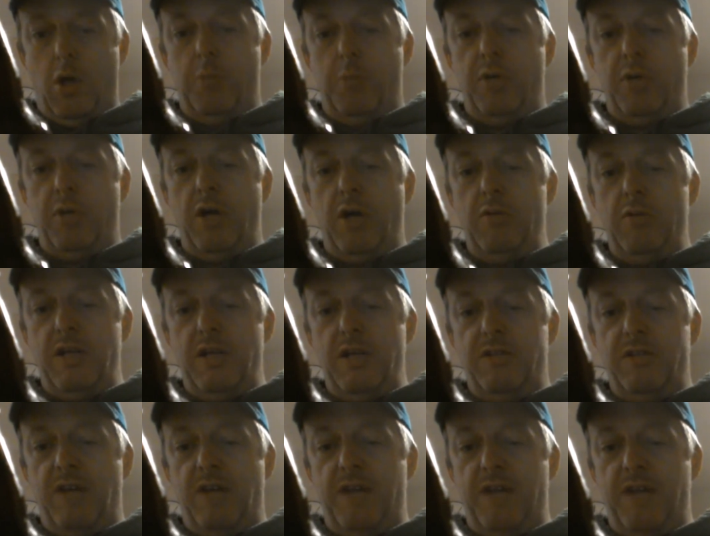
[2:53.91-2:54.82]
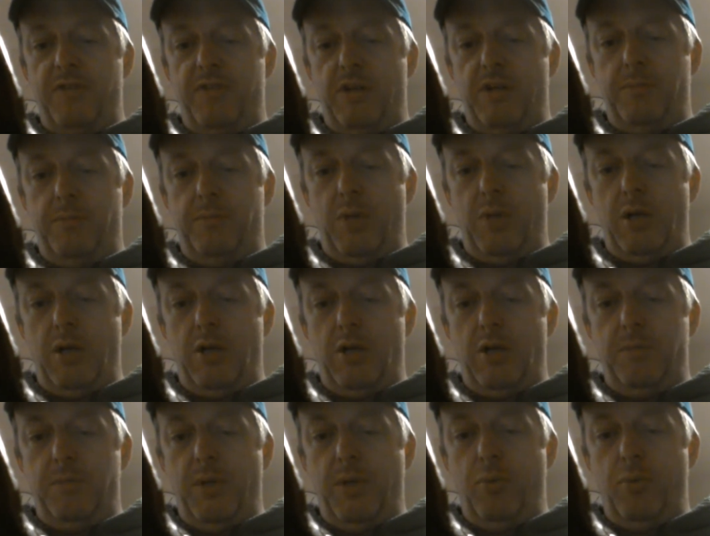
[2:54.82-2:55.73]
Proudly crafted and bottled
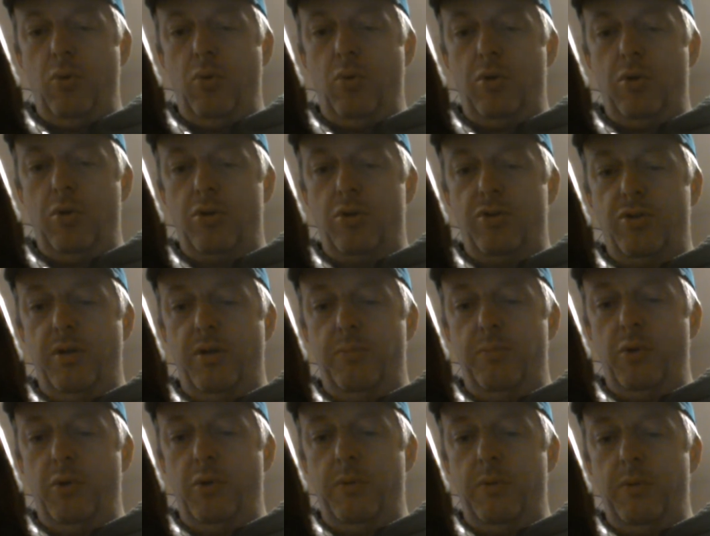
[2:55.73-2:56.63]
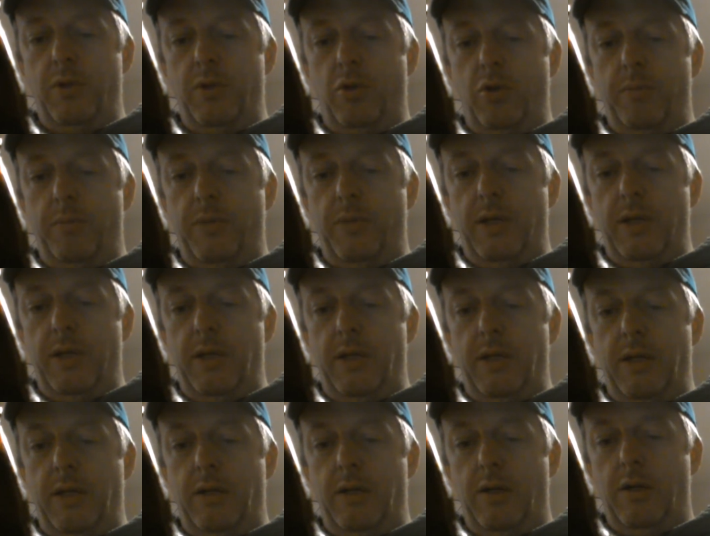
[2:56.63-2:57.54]
by Porker Tree Brewing Company,
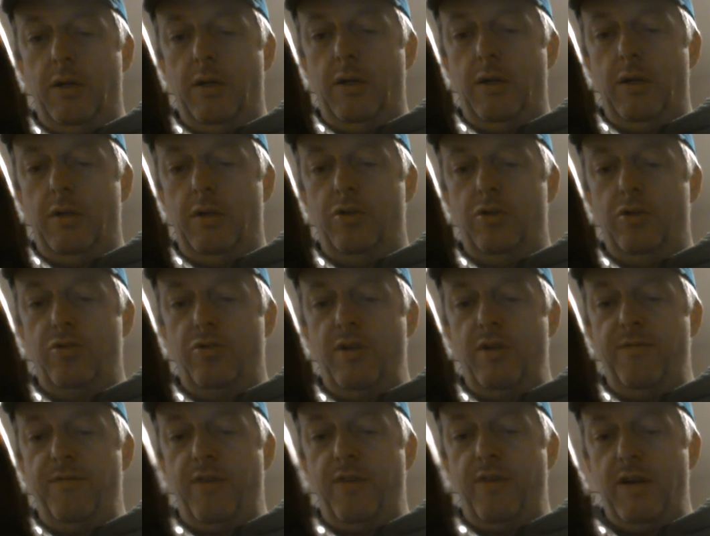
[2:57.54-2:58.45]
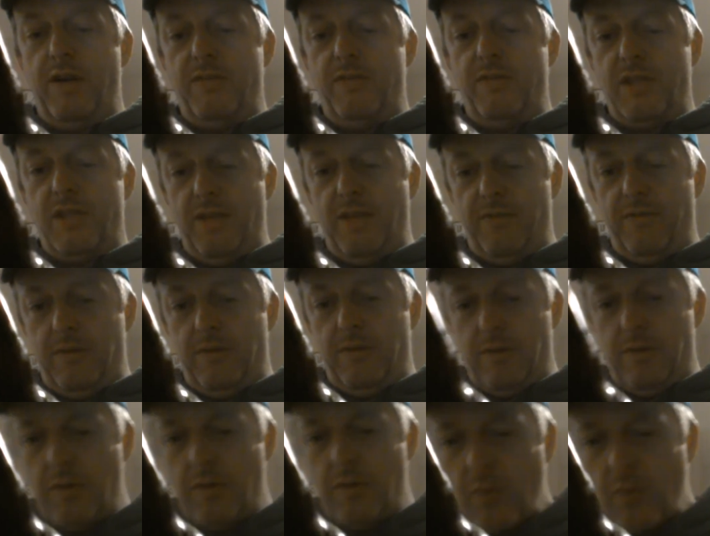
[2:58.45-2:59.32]
357B